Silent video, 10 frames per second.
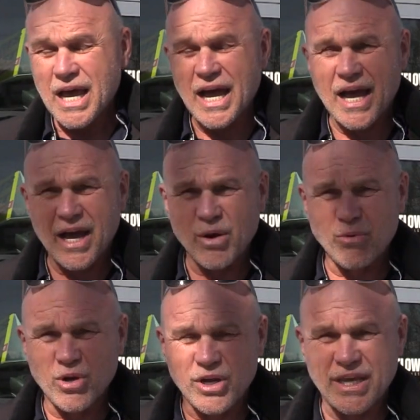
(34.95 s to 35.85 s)
Uh,
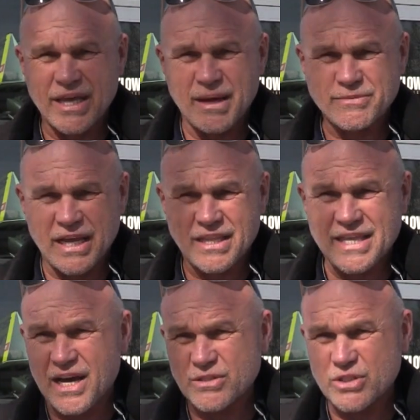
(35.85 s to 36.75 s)
we're looking up to
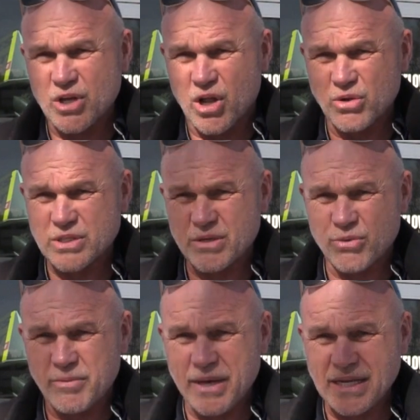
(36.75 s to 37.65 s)
$8,000 in
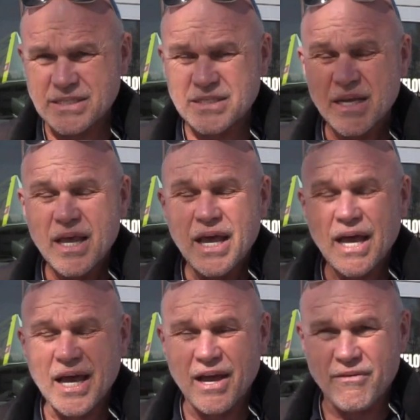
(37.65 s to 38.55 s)
rebates
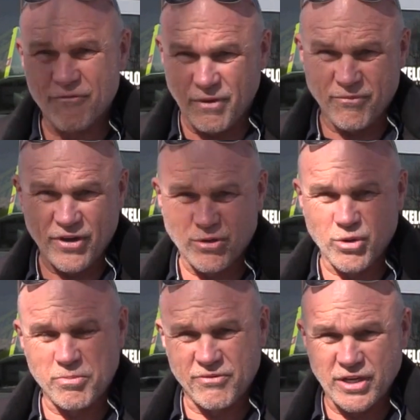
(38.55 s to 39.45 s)
uh, from federal
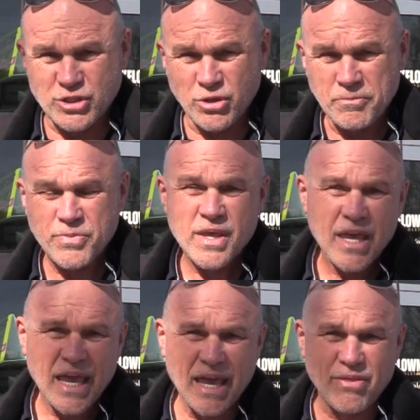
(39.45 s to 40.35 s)
and provincial.
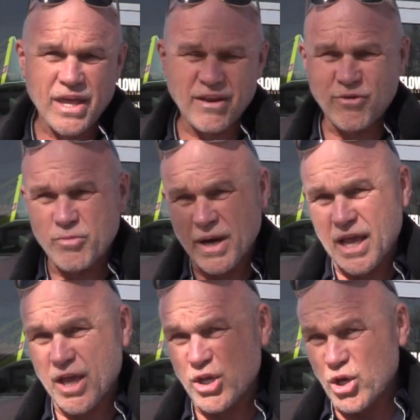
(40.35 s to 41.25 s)
And then if you buy
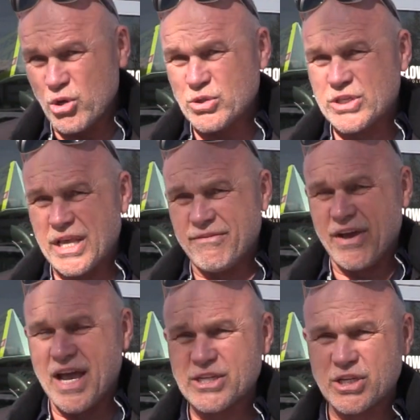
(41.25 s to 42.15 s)
a used, they've
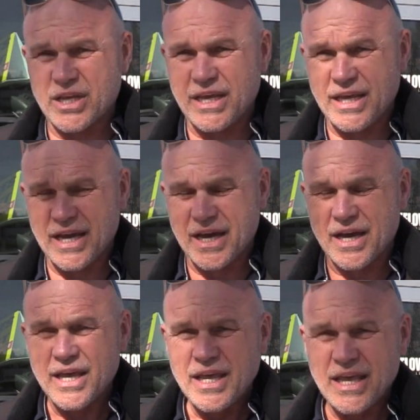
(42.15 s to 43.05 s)
actually
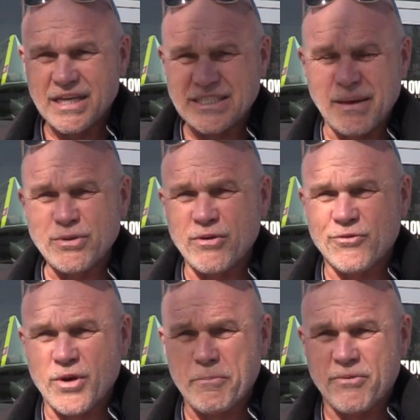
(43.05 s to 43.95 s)
uh, exempt you
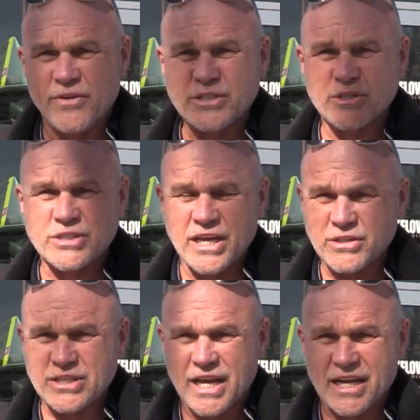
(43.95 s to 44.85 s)
from provincial
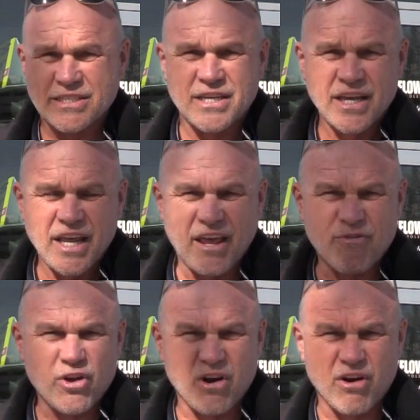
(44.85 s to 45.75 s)
sales tax
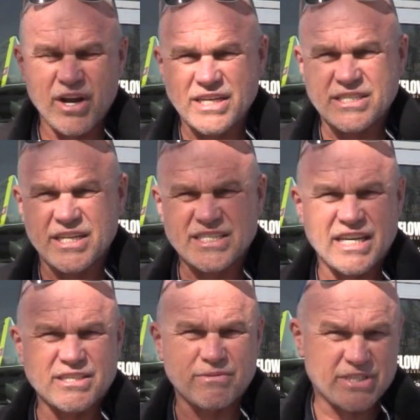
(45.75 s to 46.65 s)
if the car has an
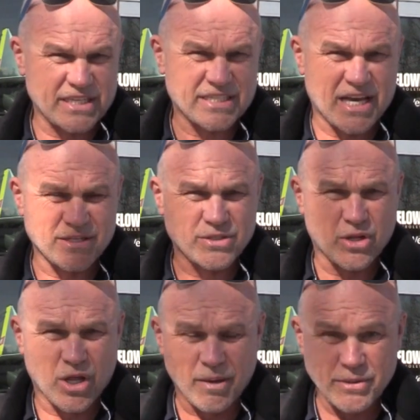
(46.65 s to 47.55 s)
excess of 6,000
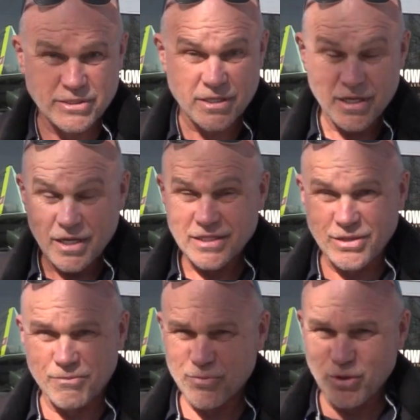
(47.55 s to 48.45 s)
kilometers.
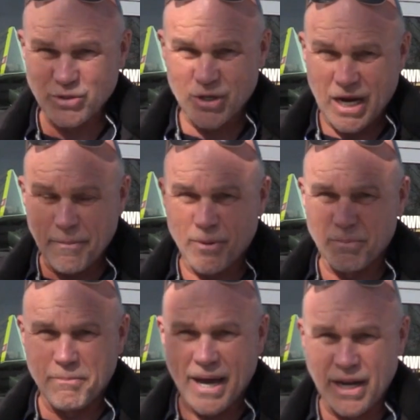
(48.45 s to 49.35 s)
So those are a couple
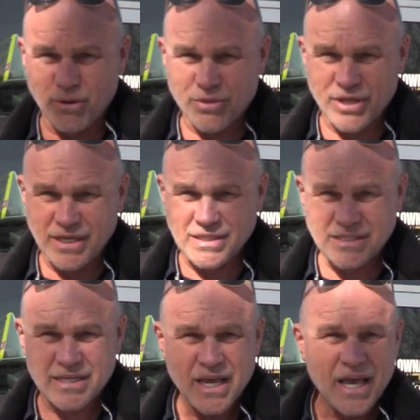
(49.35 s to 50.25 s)
minor
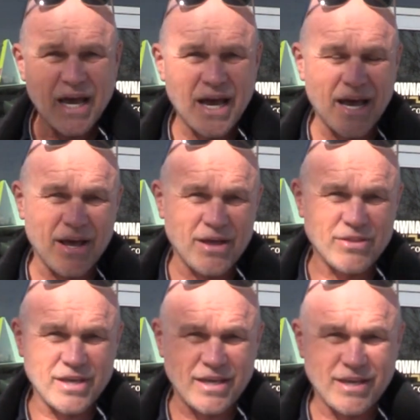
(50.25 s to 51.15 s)
things. Uh,
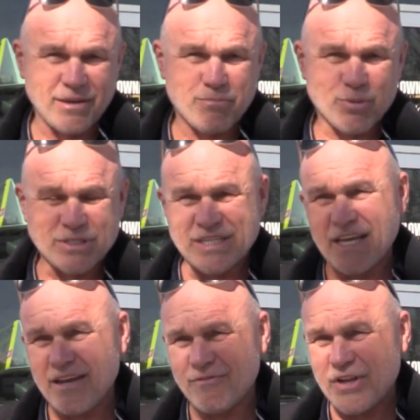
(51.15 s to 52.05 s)
the
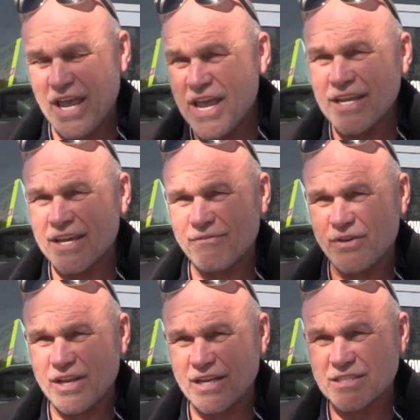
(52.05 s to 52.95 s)
perceived
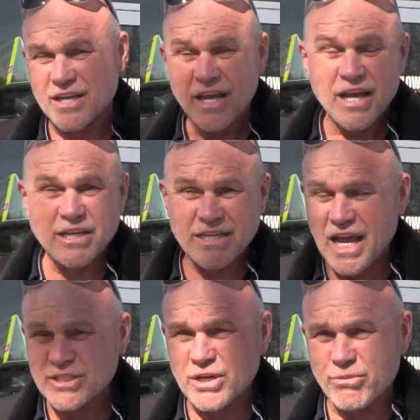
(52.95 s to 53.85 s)
inconvenience is
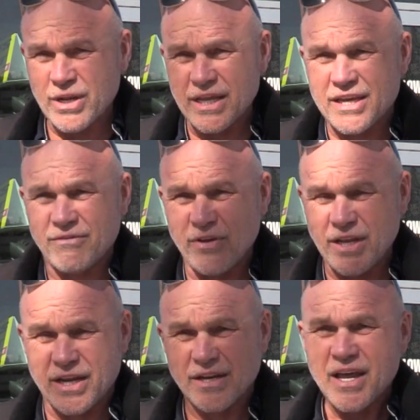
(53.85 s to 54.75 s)
actually really
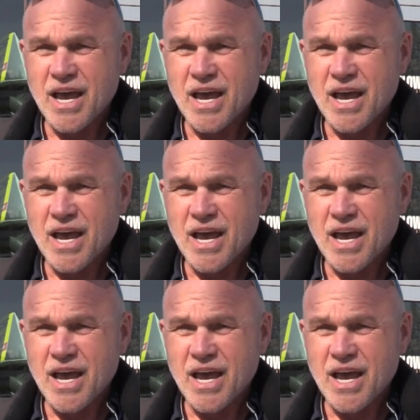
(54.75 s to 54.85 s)
convenient.